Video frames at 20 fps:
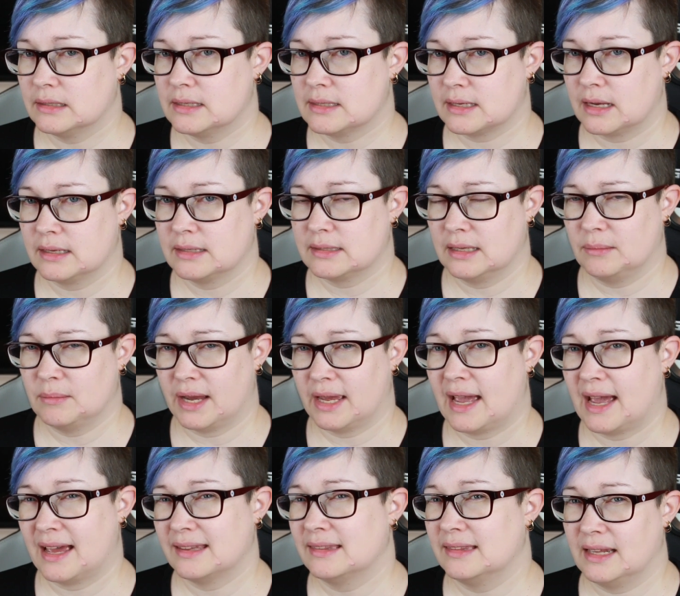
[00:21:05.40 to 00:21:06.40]
designs in my
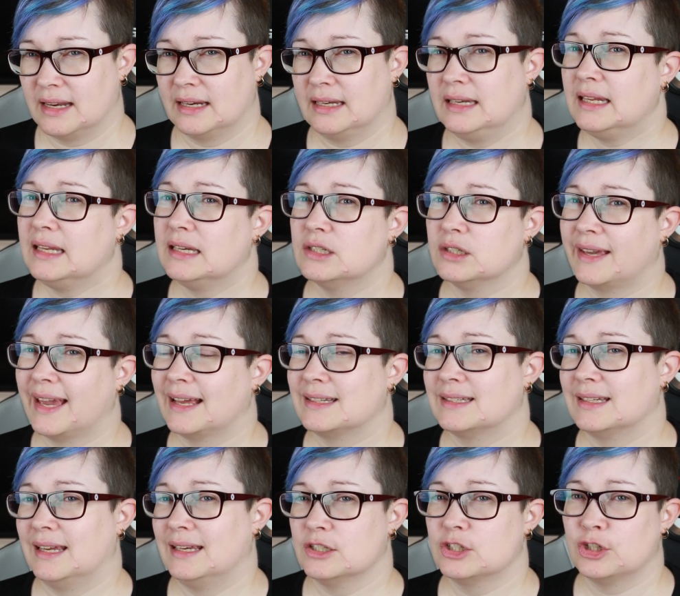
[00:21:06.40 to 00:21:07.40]
head that I need to get
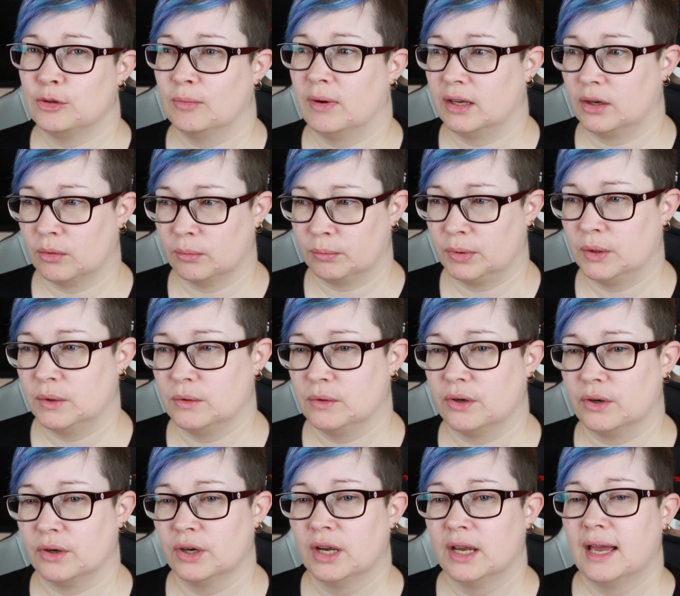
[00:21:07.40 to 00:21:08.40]
into my
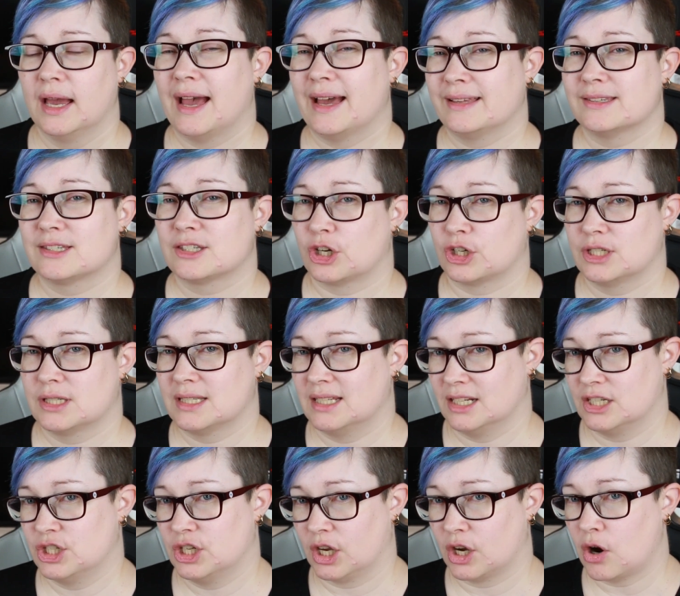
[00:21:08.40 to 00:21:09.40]
computer and start
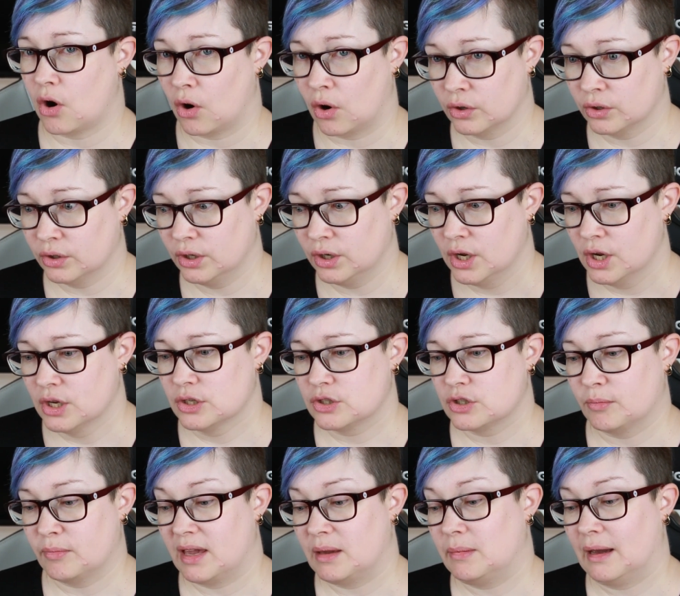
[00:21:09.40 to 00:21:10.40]
stitching on,
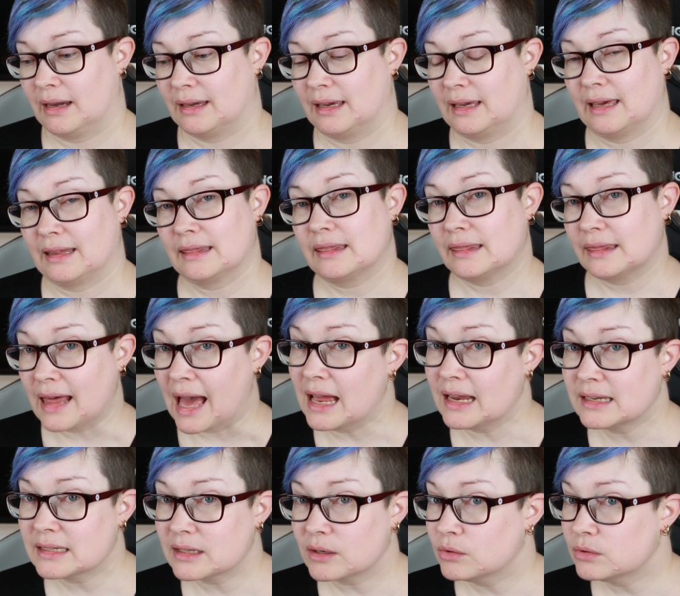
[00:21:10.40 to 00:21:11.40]
so maybe I can get
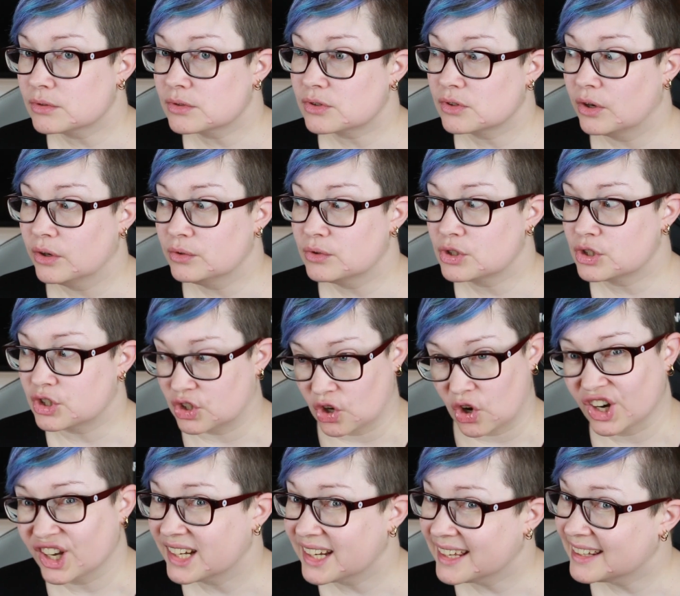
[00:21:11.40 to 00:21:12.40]
that also
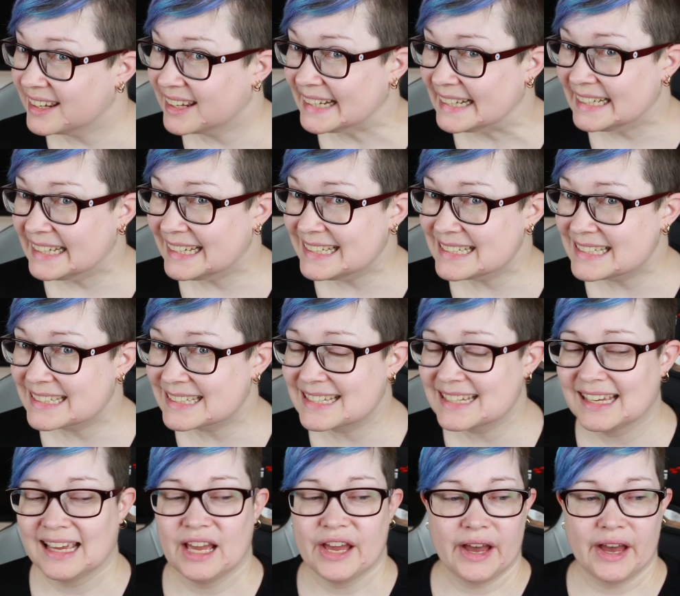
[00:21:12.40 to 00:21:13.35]
started at least.